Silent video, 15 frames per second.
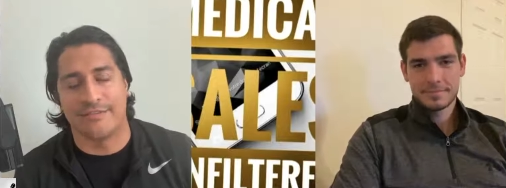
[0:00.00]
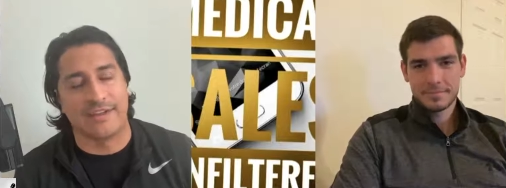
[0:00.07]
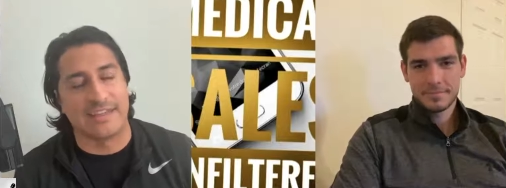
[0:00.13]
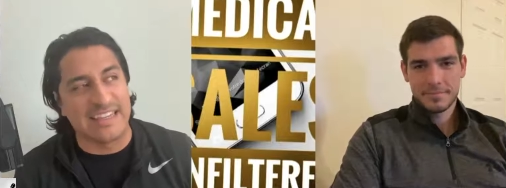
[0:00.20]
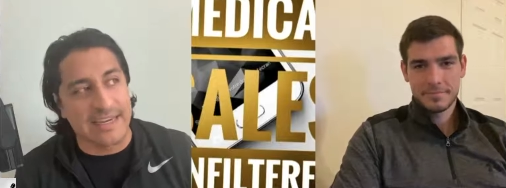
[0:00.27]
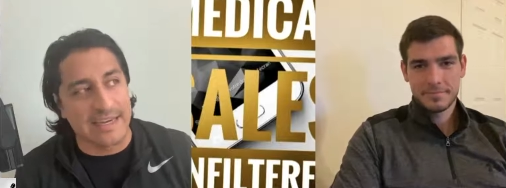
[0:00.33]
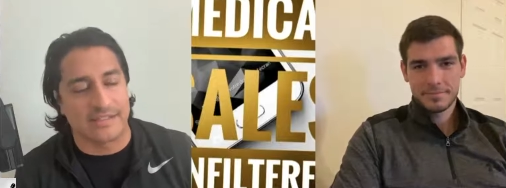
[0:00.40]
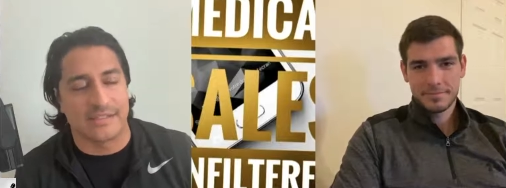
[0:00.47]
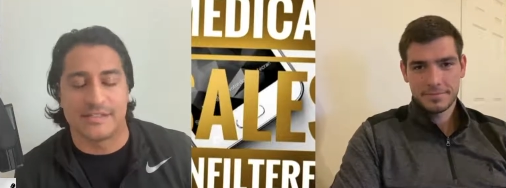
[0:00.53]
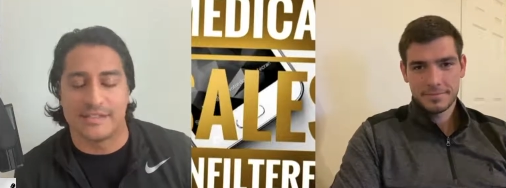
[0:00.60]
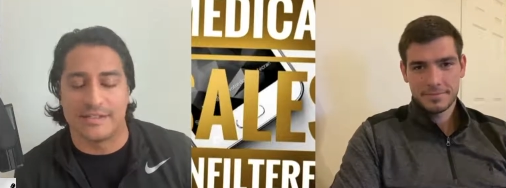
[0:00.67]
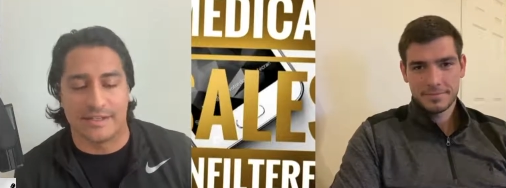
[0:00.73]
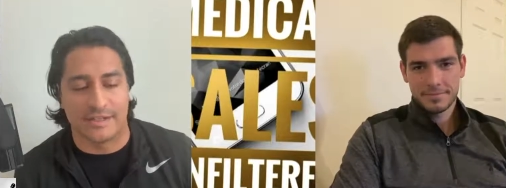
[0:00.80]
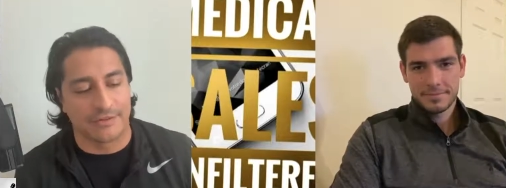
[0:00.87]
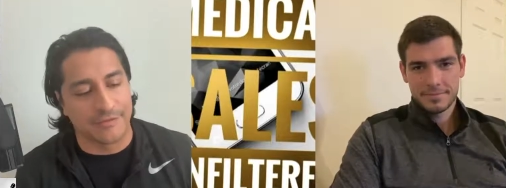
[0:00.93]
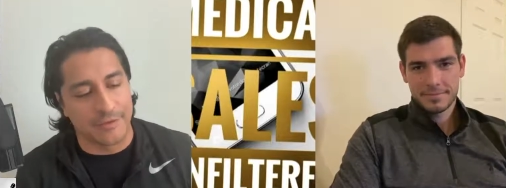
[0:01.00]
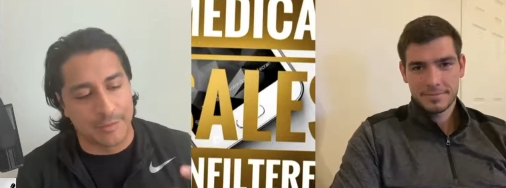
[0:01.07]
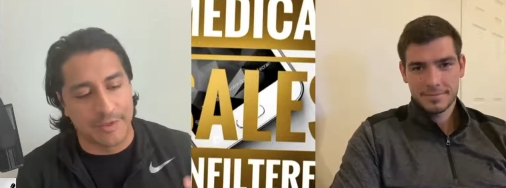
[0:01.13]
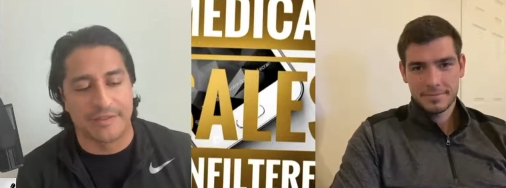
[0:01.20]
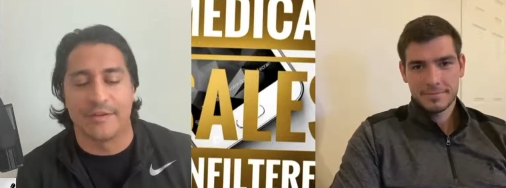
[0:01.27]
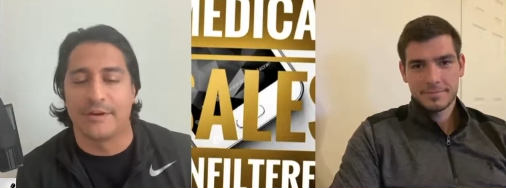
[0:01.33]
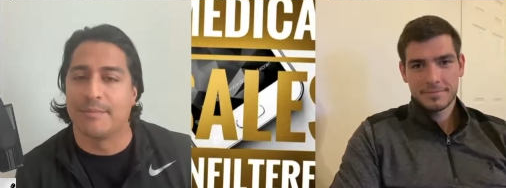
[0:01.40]
Speaker 1: Yes, it's an interview, but in
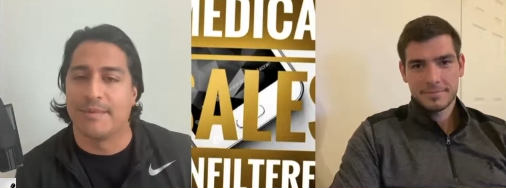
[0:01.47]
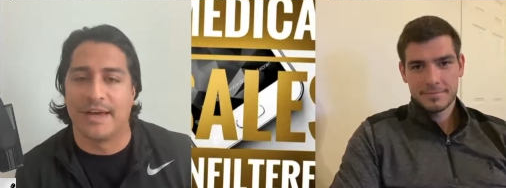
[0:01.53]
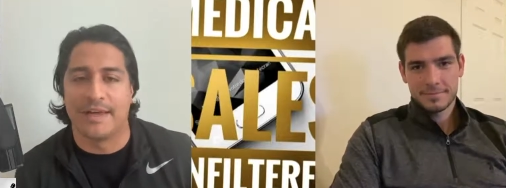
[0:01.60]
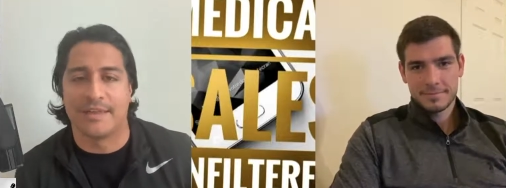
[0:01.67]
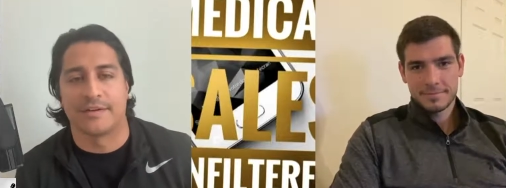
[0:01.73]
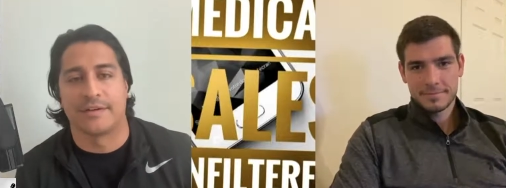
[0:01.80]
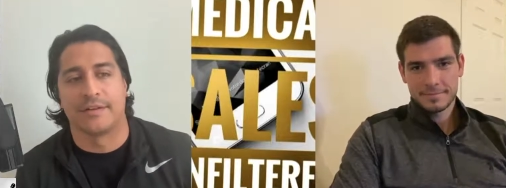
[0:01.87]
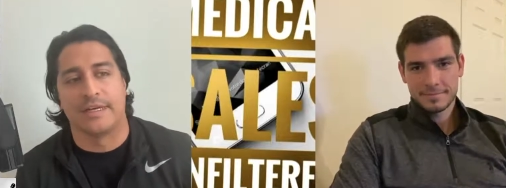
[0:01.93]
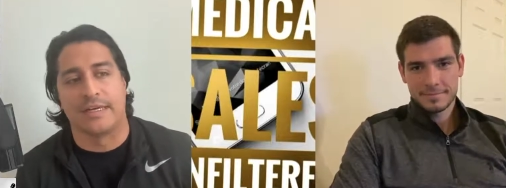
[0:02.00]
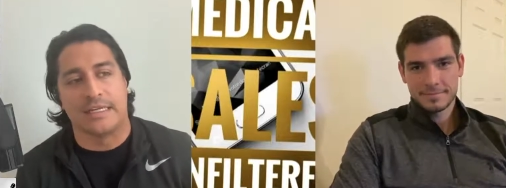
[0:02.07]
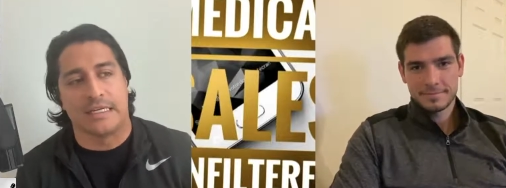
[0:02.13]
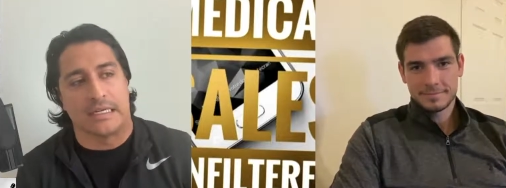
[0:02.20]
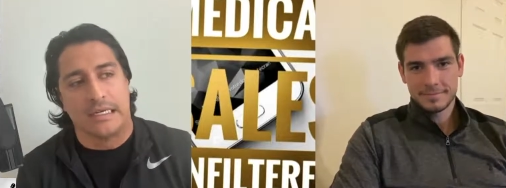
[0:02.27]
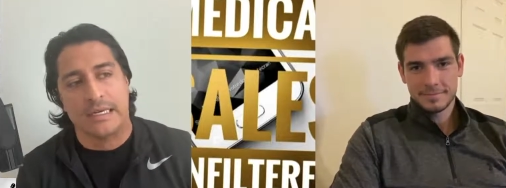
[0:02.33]
their mind, they're like